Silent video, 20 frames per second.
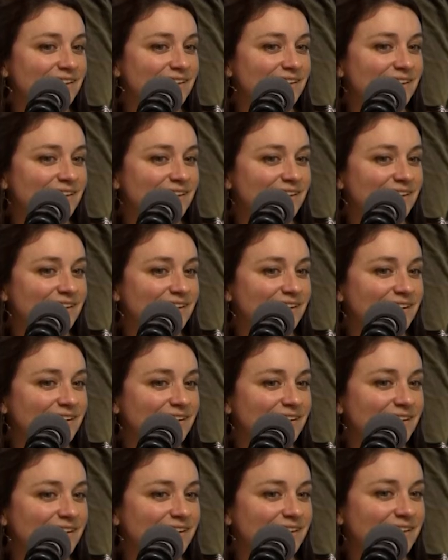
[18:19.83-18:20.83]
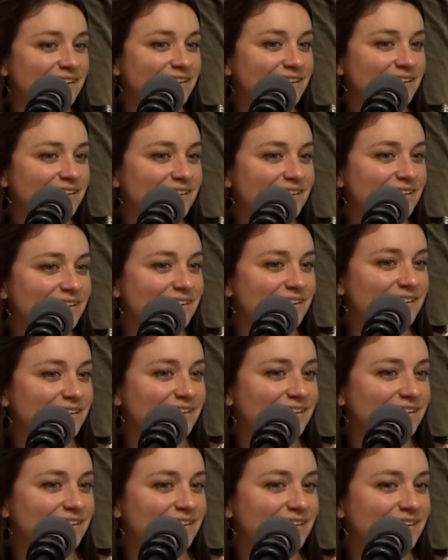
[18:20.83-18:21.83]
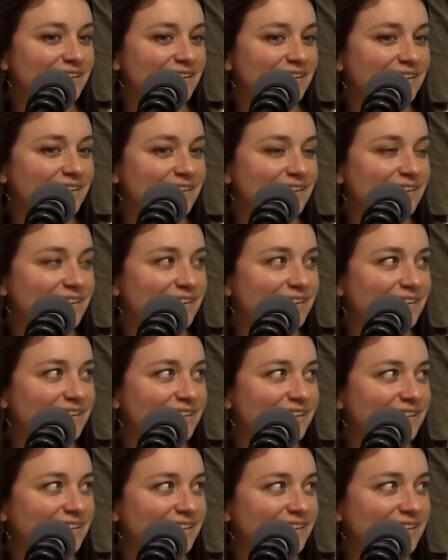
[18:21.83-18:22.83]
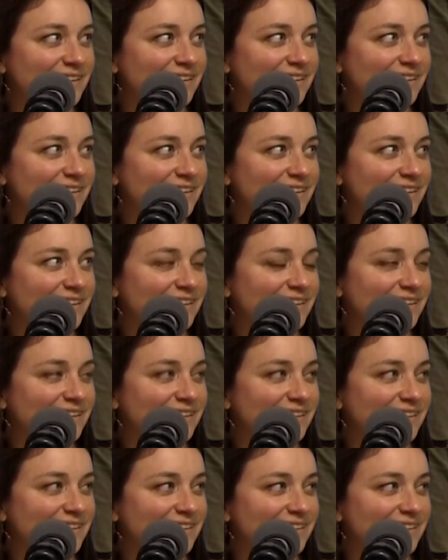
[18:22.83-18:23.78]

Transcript: The person shown says nothing.